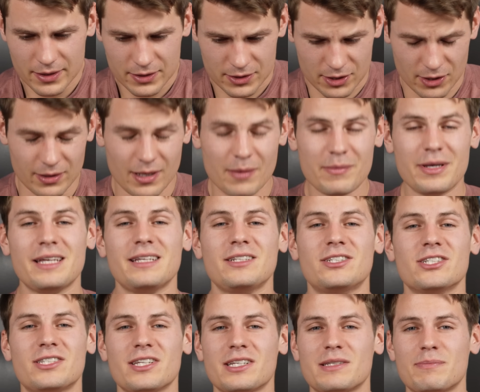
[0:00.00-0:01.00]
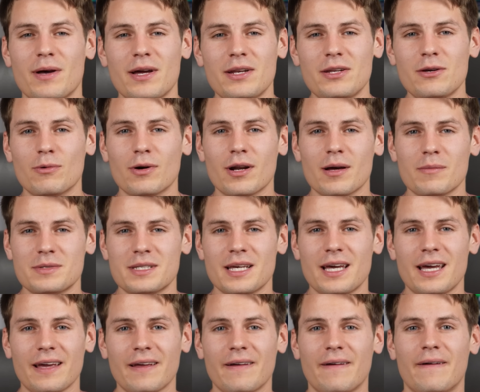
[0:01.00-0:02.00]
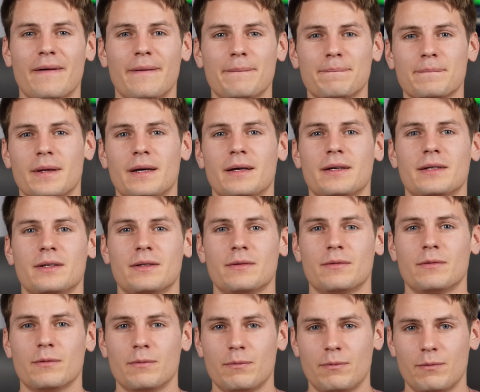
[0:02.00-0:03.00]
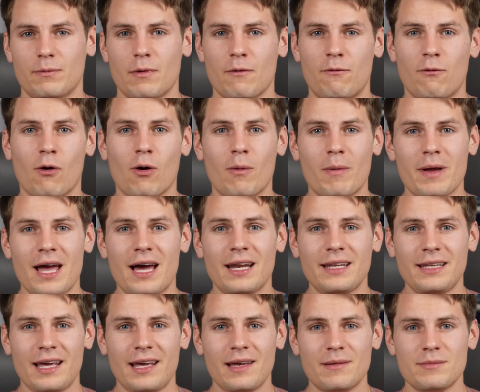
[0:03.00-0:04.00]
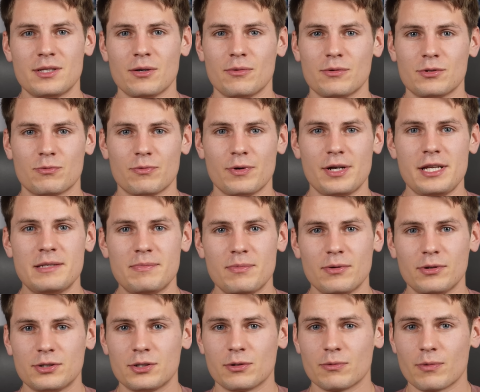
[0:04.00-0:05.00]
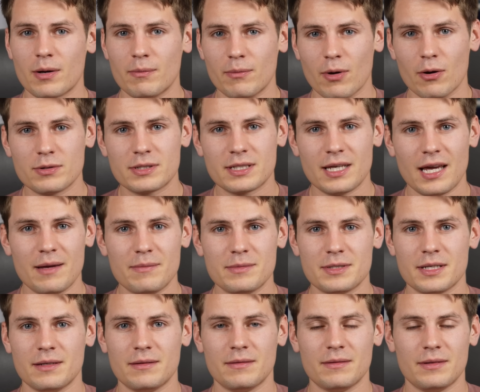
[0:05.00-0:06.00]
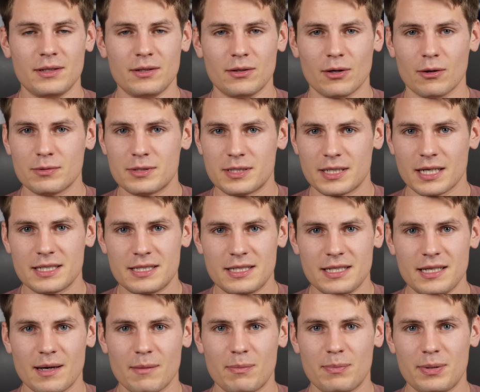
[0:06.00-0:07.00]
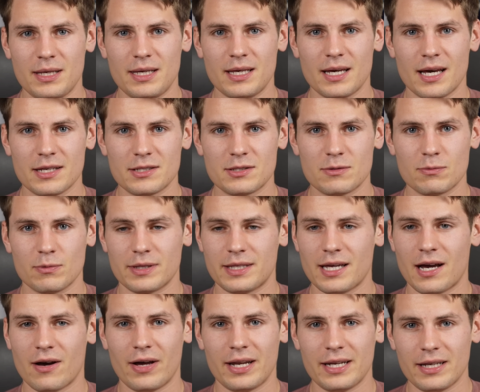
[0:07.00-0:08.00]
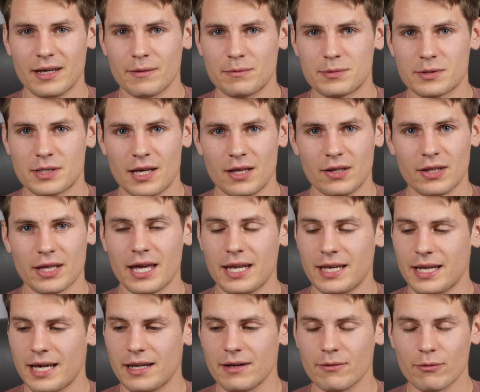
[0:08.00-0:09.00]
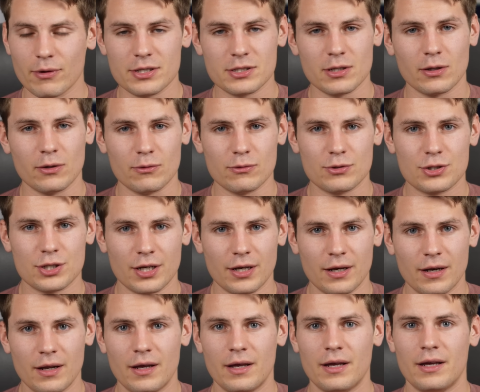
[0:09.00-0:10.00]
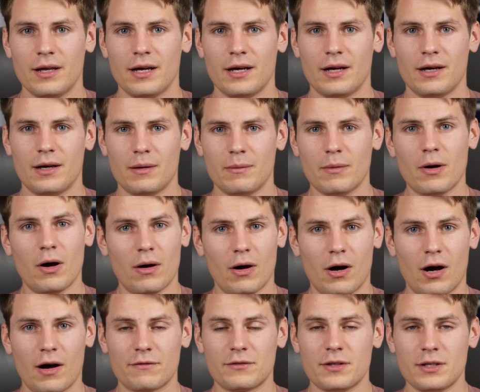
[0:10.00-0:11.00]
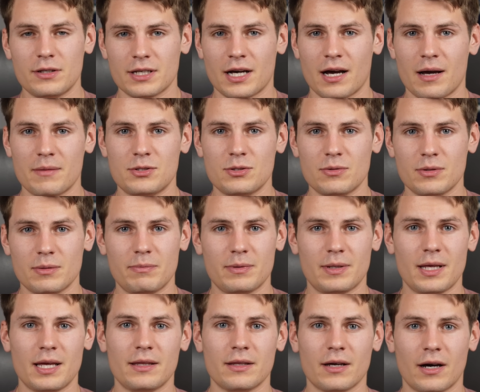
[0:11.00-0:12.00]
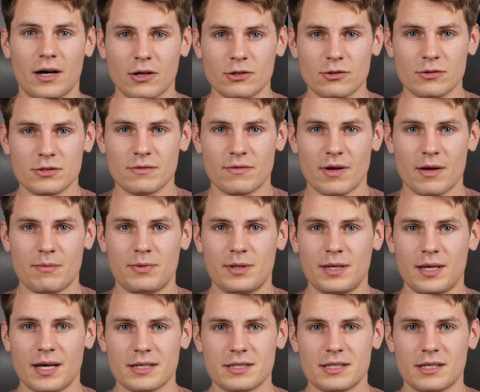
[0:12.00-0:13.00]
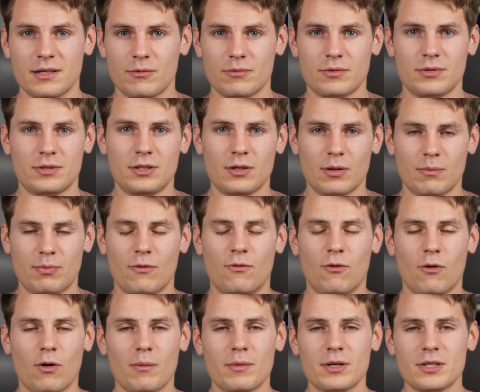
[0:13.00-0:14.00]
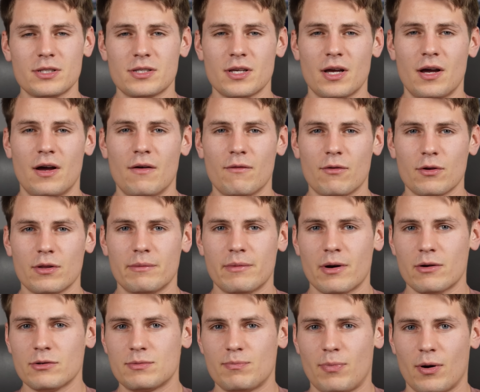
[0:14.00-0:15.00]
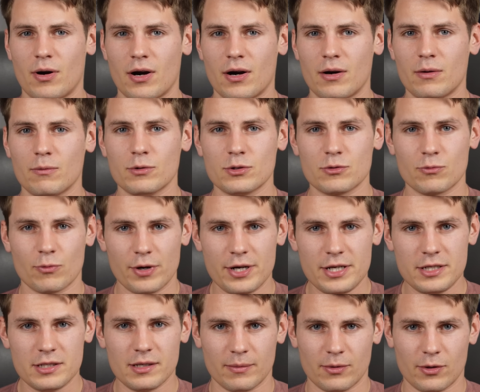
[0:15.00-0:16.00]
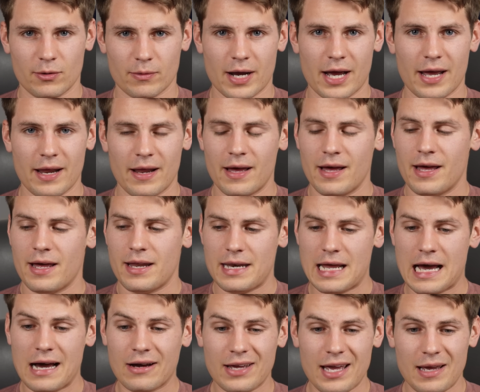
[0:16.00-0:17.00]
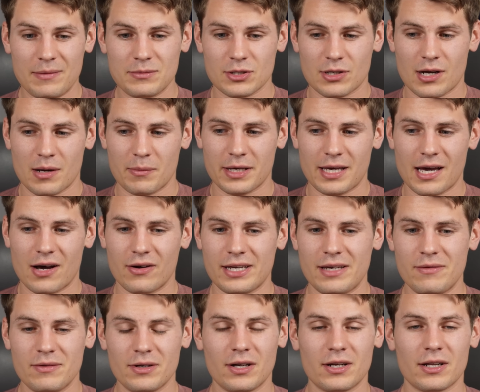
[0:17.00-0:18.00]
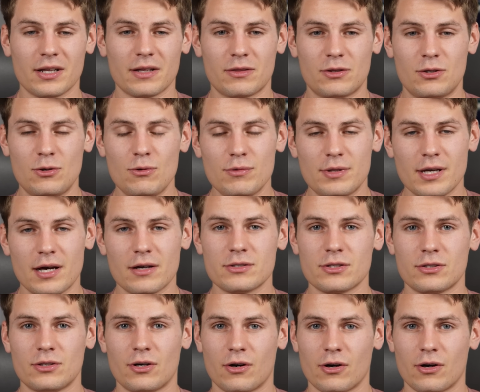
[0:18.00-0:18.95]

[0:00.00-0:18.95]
So let me just explain to you what I'm saying. Before we had games, it was reasonable to run most games in you know 60 FPS without any upscaling at native resolution. Um, oftentimes you would get in the hundreds of FPS, and it, you know performance for the most part was reasonable, right? Now games are coming out, even on a $2,000